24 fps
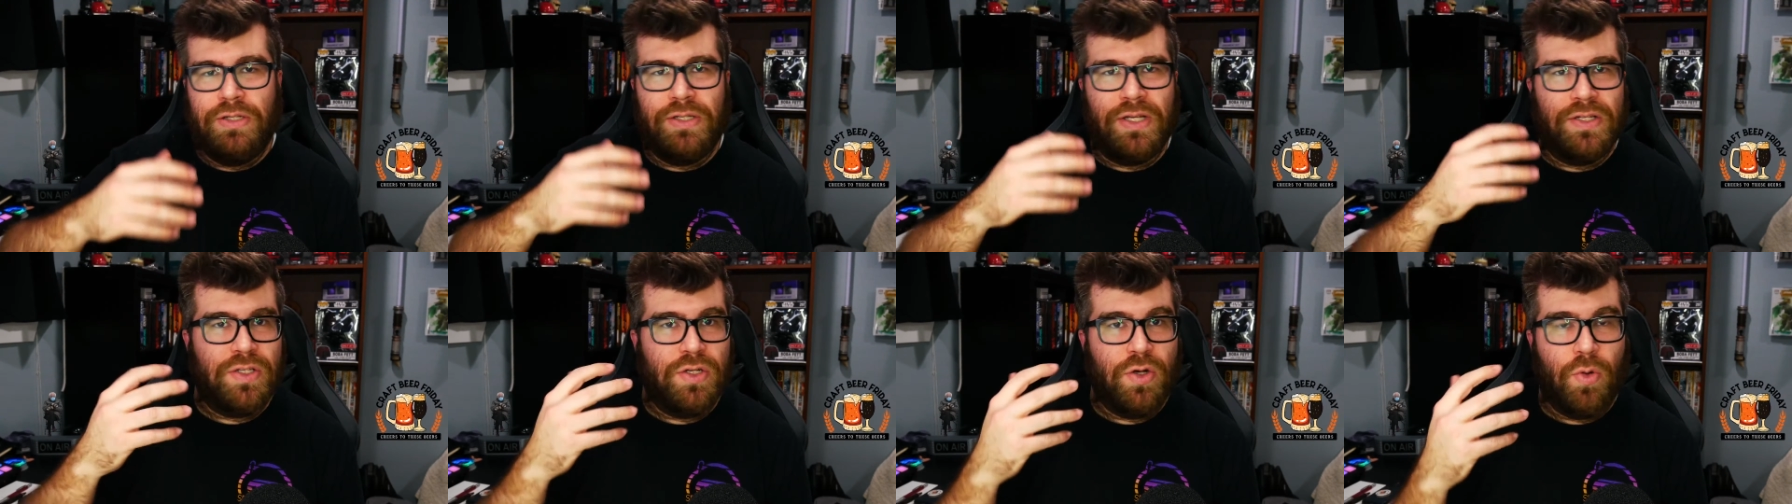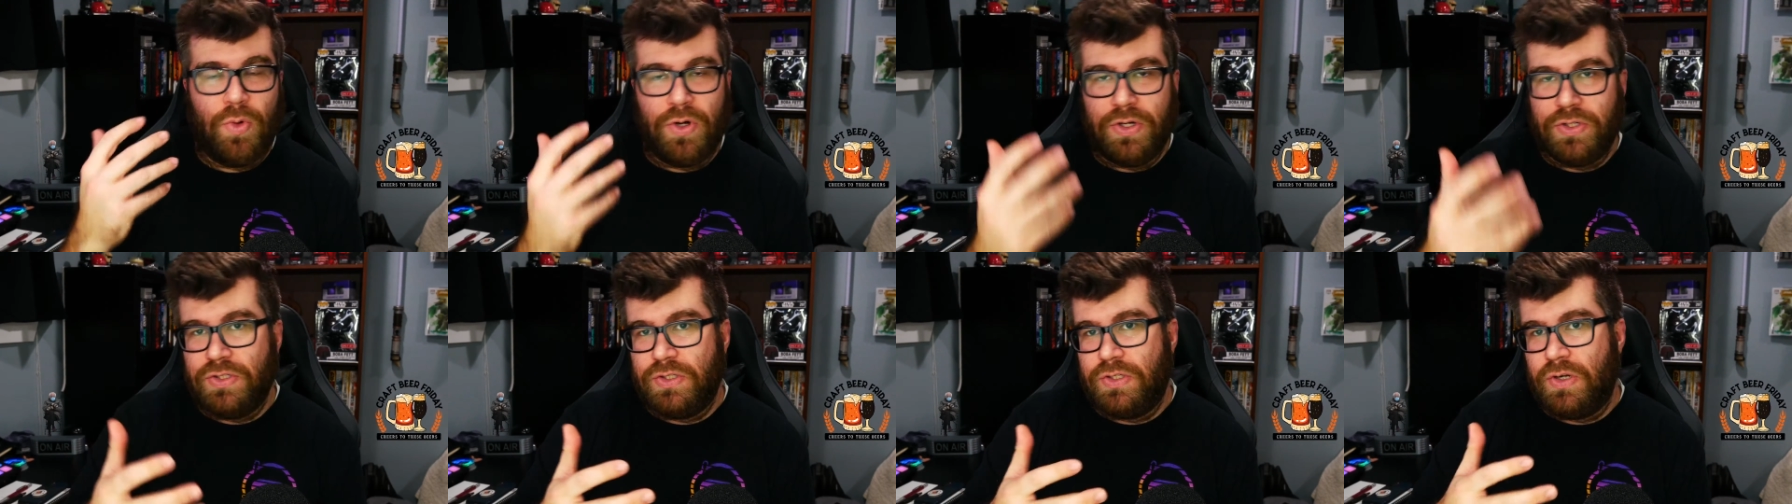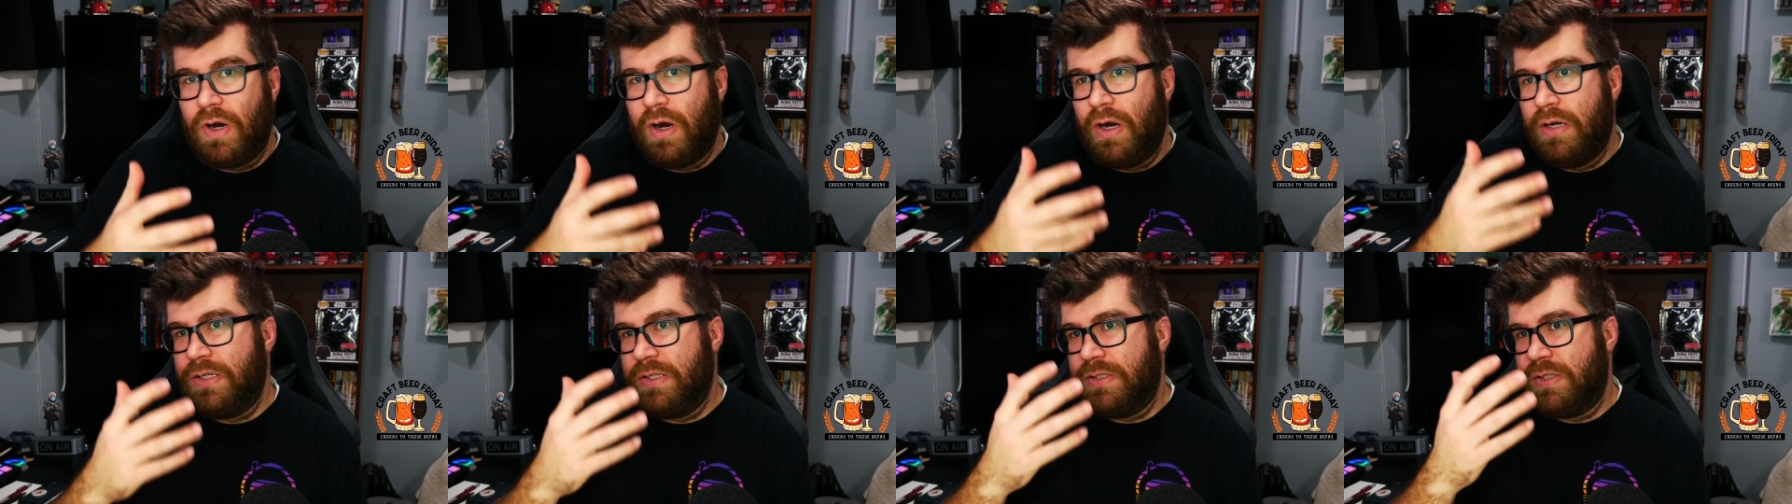doesn't know where to
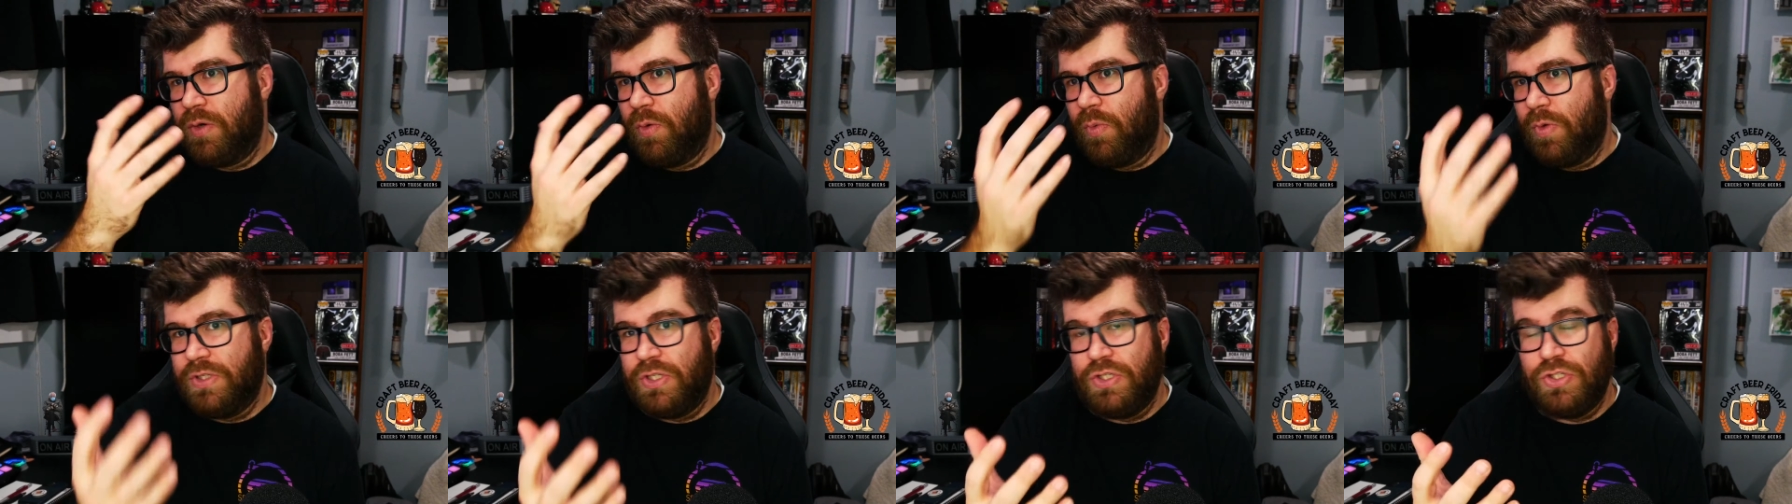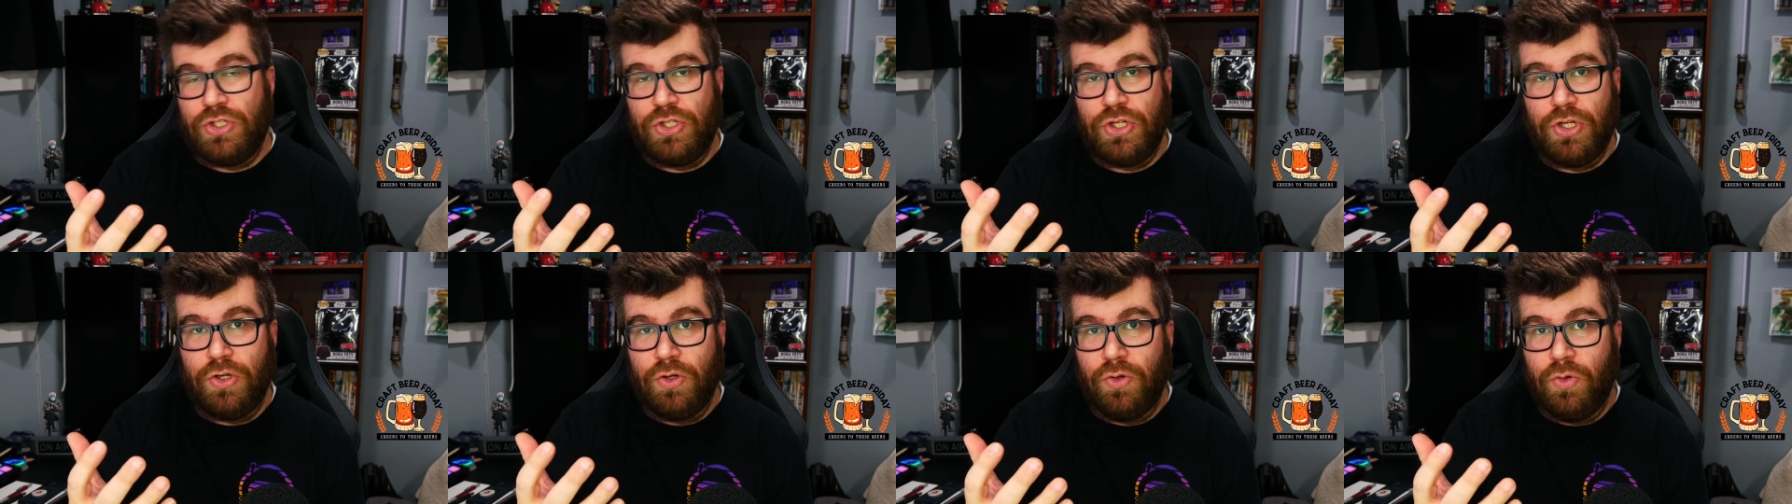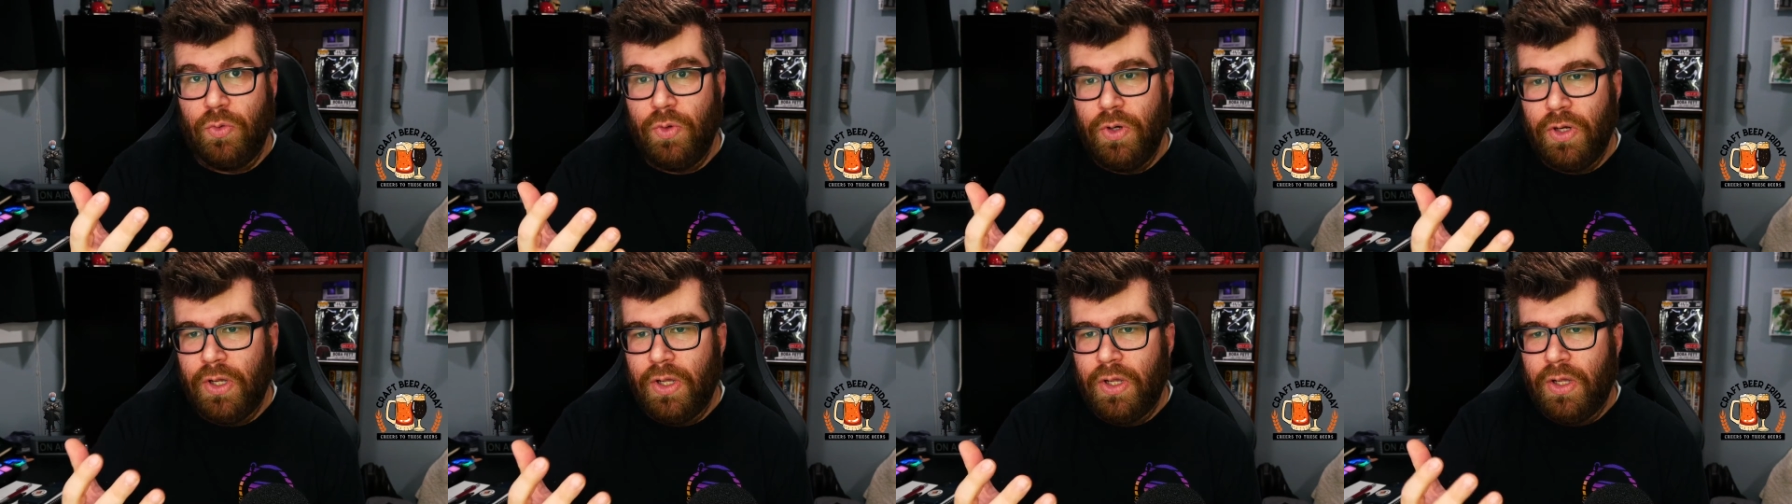start, doesn't know what to
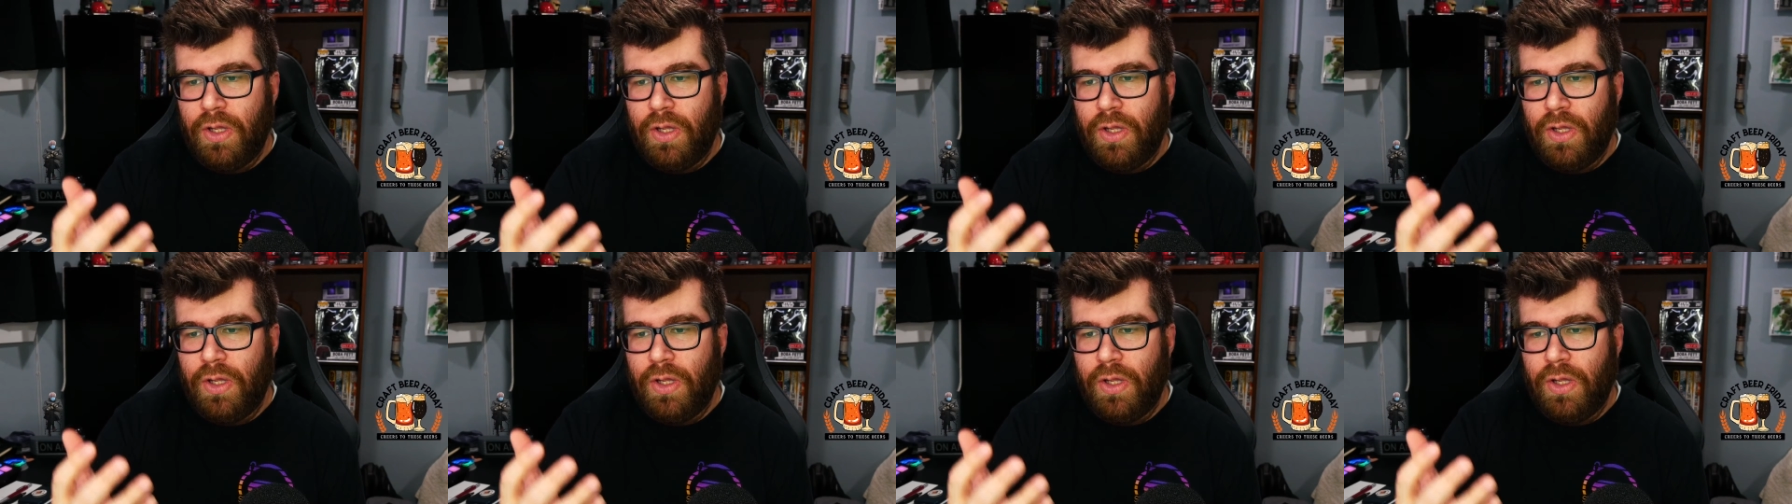do,